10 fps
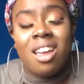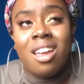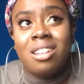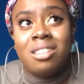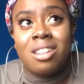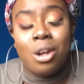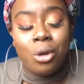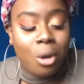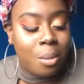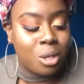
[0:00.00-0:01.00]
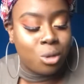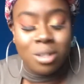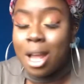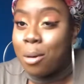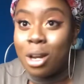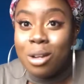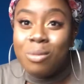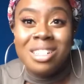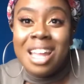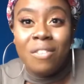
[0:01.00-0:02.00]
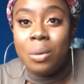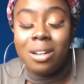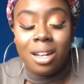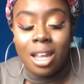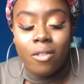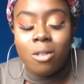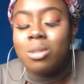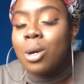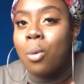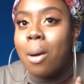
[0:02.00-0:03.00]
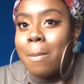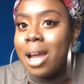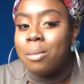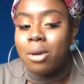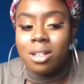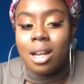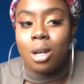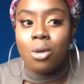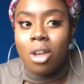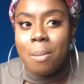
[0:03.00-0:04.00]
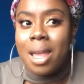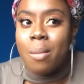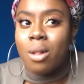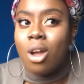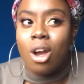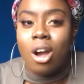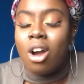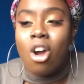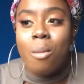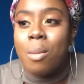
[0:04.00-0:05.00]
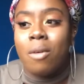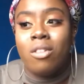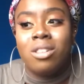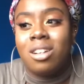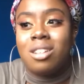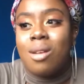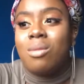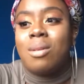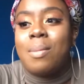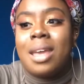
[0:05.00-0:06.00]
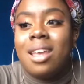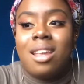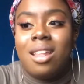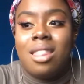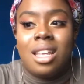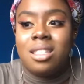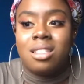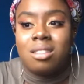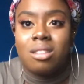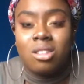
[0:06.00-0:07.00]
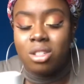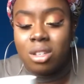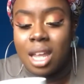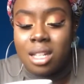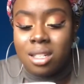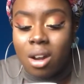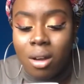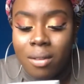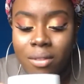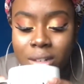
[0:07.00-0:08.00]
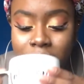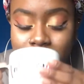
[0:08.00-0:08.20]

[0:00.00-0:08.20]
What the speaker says: And I look at my son now, and I would never want to leave him. So what made my dad look at me and be like, I can't be bothered. I don't want to be in these kids' life.